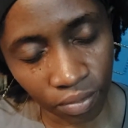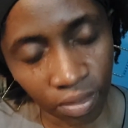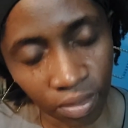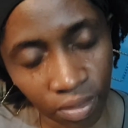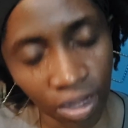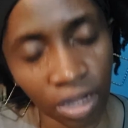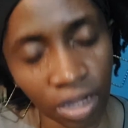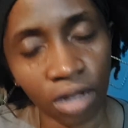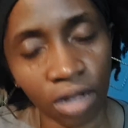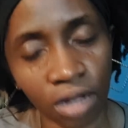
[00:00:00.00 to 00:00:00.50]

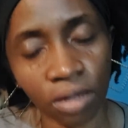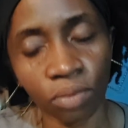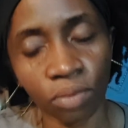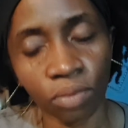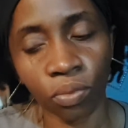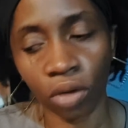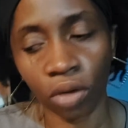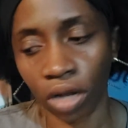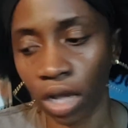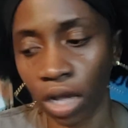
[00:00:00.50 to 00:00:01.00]
is
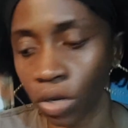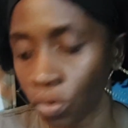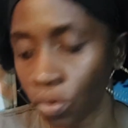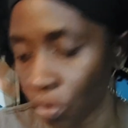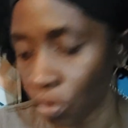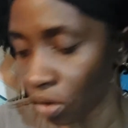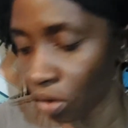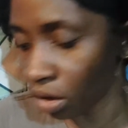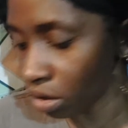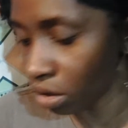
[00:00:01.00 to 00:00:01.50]
what I
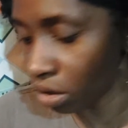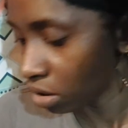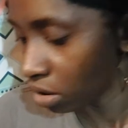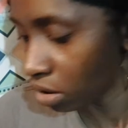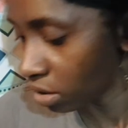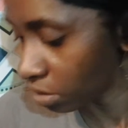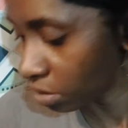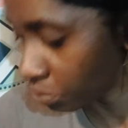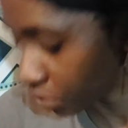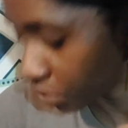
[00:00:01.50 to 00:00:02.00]
call
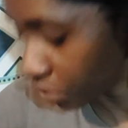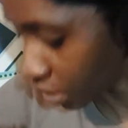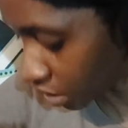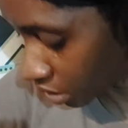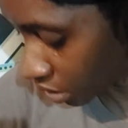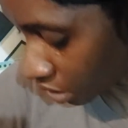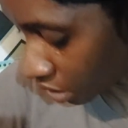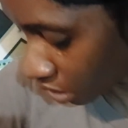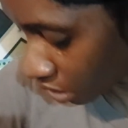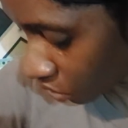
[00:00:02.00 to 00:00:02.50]
the
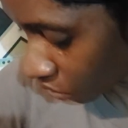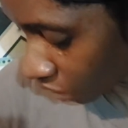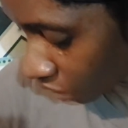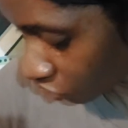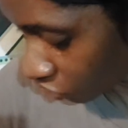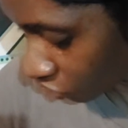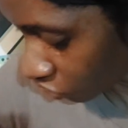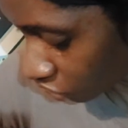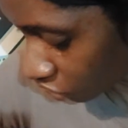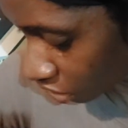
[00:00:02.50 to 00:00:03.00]
personal
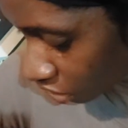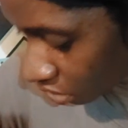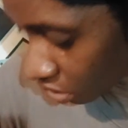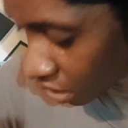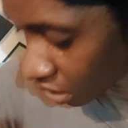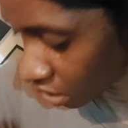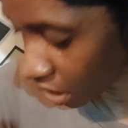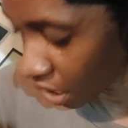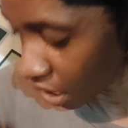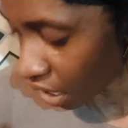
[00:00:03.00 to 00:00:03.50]
question.
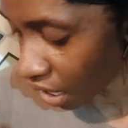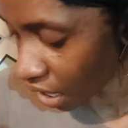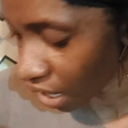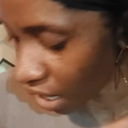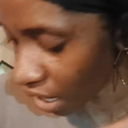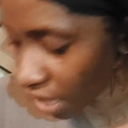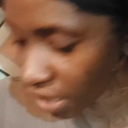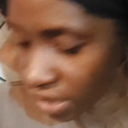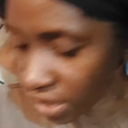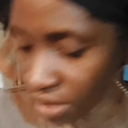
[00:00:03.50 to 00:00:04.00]

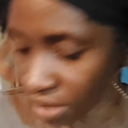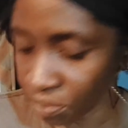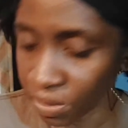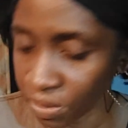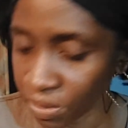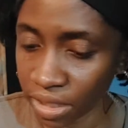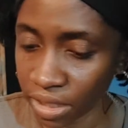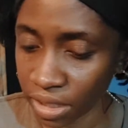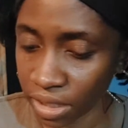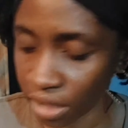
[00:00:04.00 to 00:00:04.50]
And as a
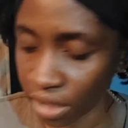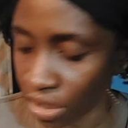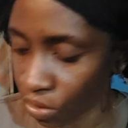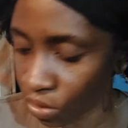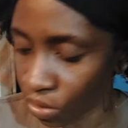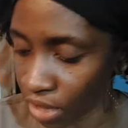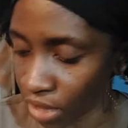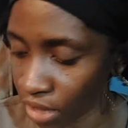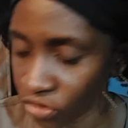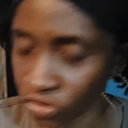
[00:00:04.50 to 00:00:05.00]
personal
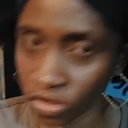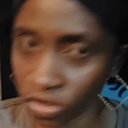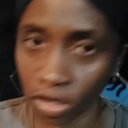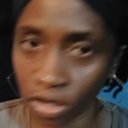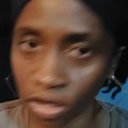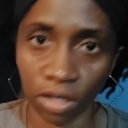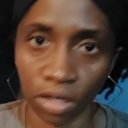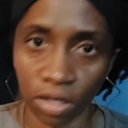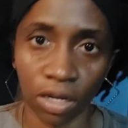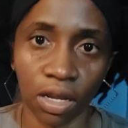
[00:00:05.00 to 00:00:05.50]

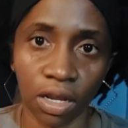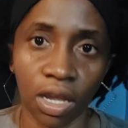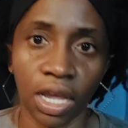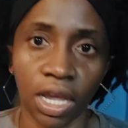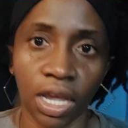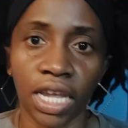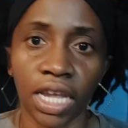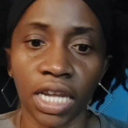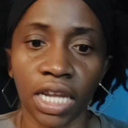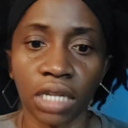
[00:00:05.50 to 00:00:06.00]
question,
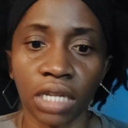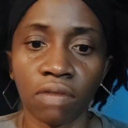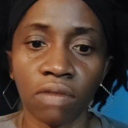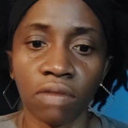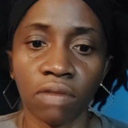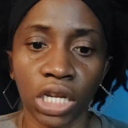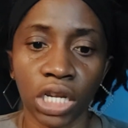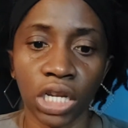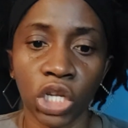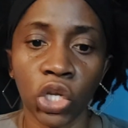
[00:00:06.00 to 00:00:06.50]
it's
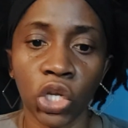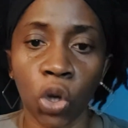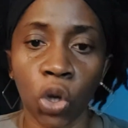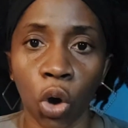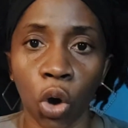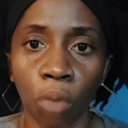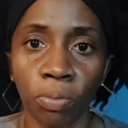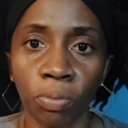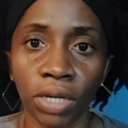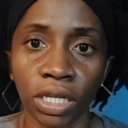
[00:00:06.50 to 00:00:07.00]
really
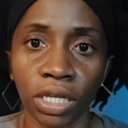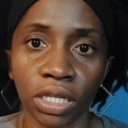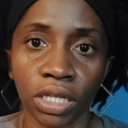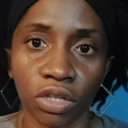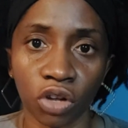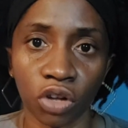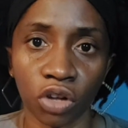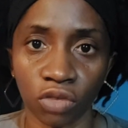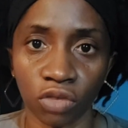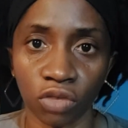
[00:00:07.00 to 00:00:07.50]
your
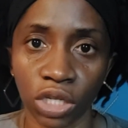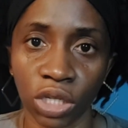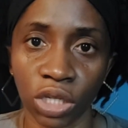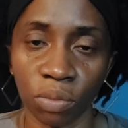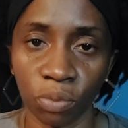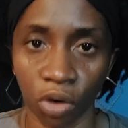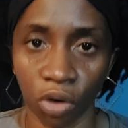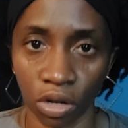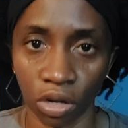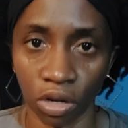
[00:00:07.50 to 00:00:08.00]
personal
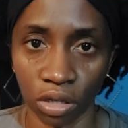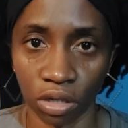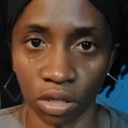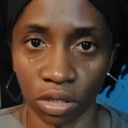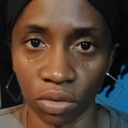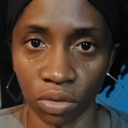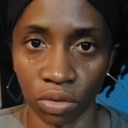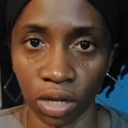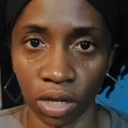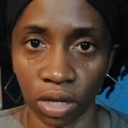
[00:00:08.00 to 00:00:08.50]
response,
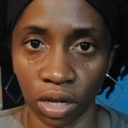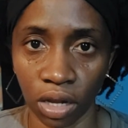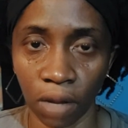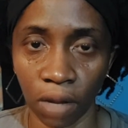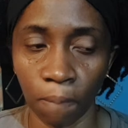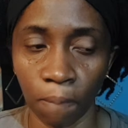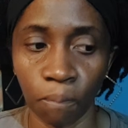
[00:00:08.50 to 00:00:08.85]
okay?